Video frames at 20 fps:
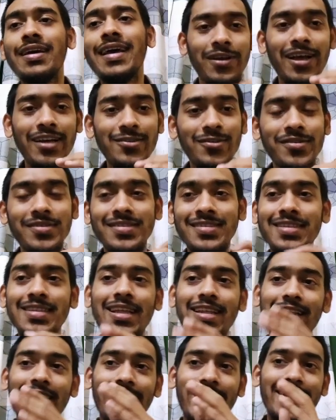As you can see
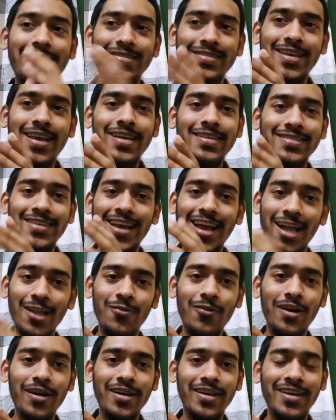that like it says hello
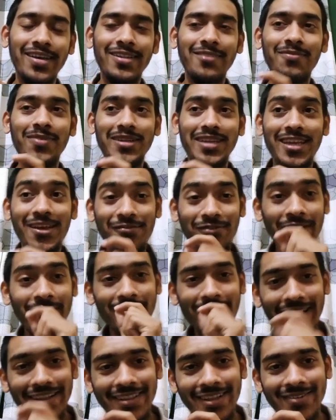Rakin, but if I
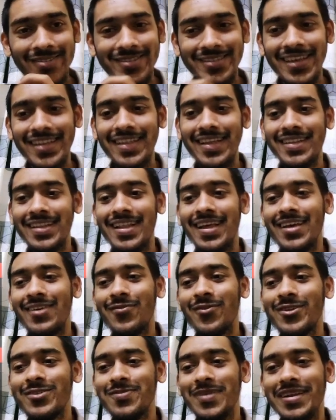right now say that like
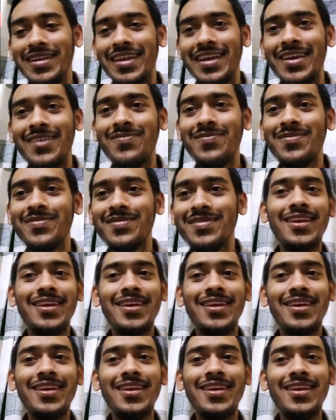what's my name,